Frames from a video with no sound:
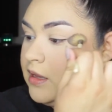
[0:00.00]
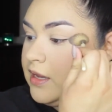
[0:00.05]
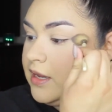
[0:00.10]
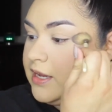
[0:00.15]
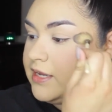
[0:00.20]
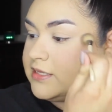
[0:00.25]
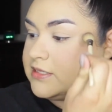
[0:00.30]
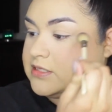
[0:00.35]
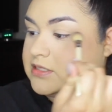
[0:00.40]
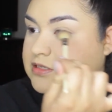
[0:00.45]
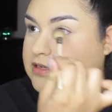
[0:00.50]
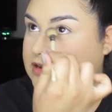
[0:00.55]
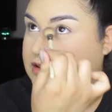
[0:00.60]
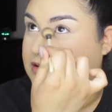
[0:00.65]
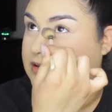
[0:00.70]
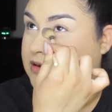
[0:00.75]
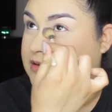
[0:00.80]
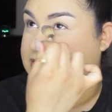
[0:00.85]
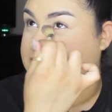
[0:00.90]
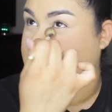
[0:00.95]
and
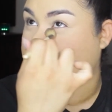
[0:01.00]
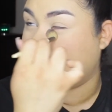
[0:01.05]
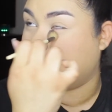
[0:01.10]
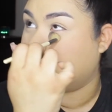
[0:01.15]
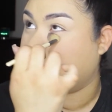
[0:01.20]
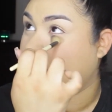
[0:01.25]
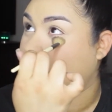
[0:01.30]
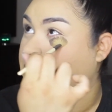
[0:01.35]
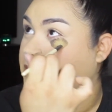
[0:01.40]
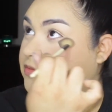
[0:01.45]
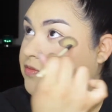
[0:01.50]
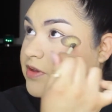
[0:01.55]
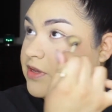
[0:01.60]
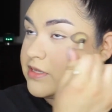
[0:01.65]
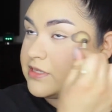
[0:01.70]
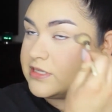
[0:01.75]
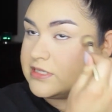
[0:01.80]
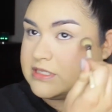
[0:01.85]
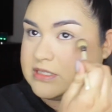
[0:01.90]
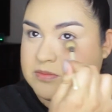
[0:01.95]
so I was like, okay,
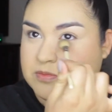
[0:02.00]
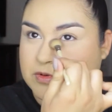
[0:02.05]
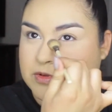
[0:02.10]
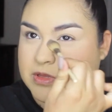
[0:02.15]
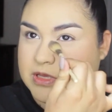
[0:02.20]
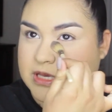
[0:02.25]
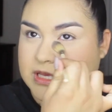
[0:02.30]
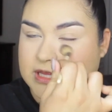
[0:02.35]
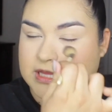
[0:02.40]
perfect, it's smoothing,